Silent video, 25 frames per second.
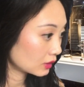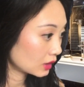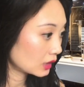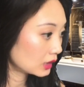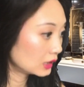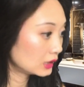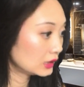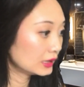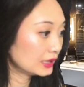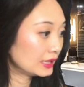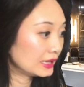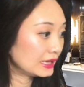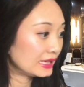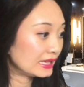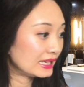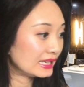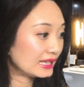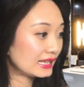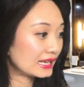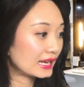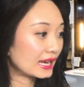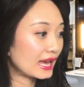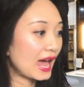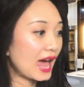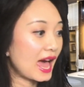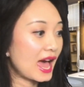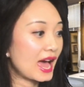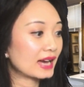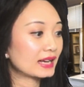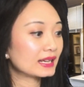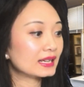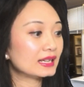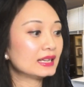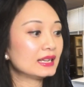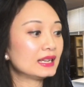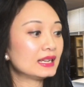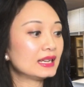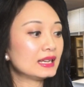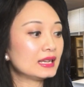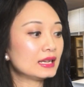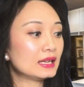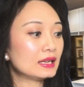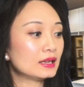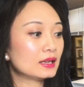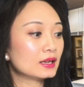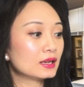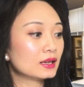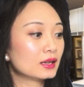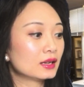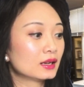Clinique Acne
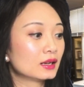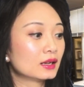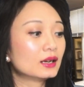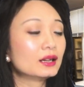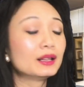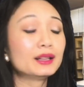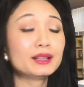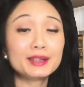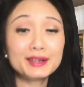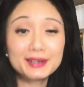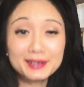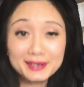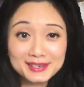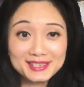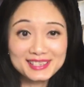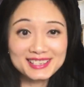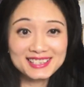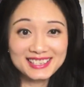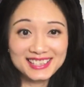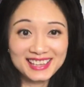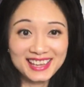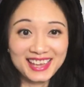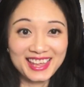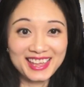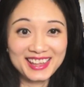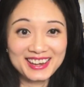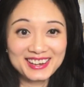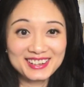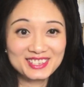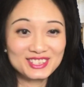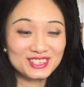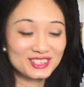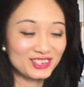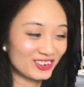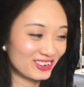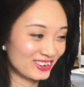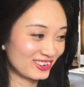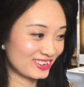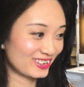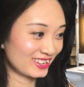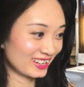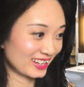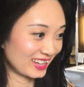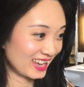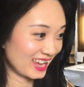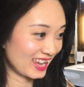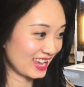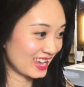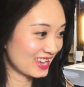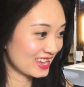Clear Skin Starter
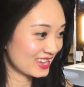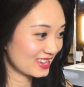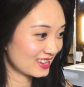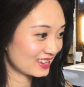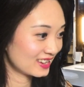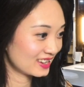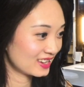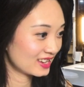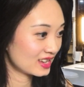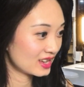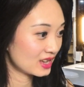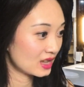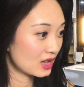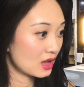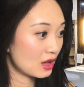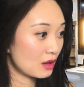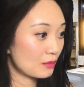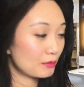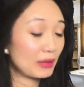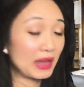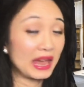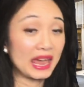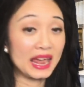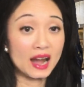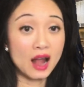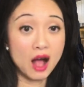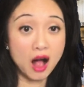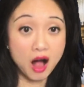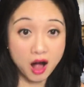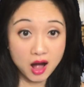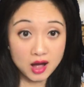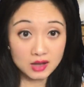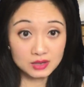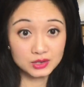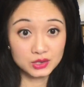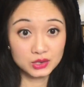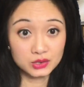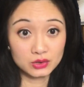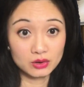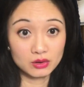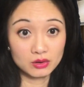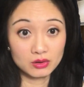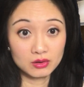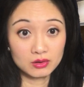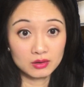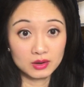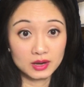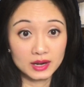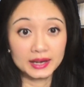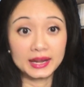Kit,
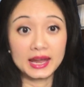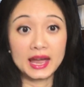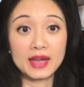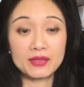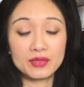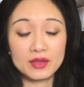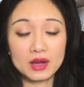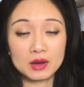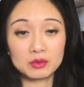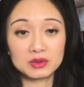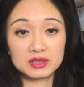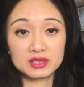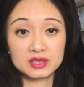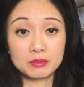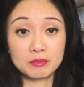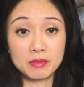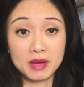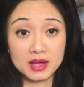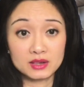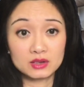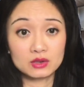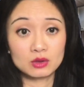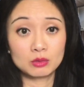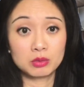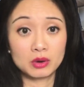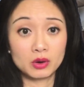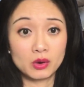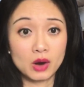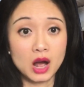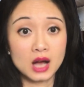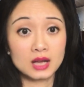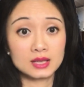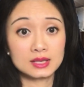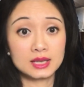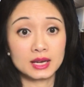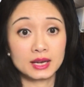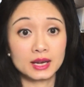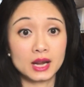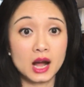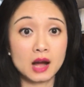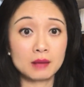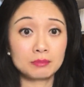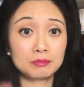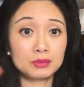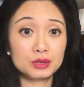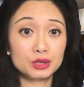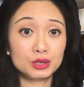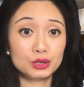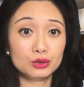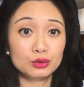Panoxyl, again that was the benzoyl peroxide
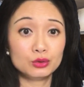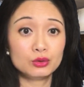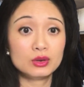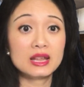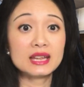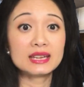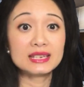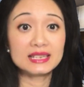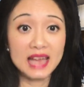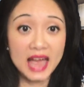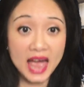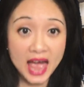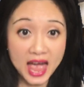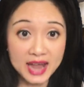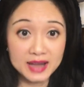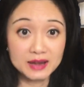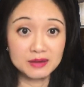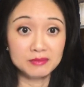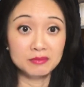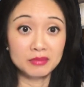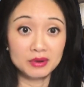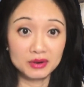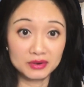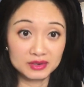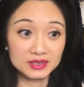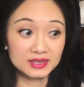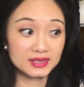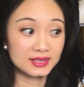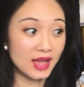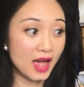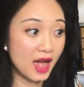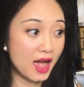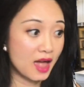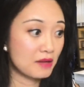up to 10%,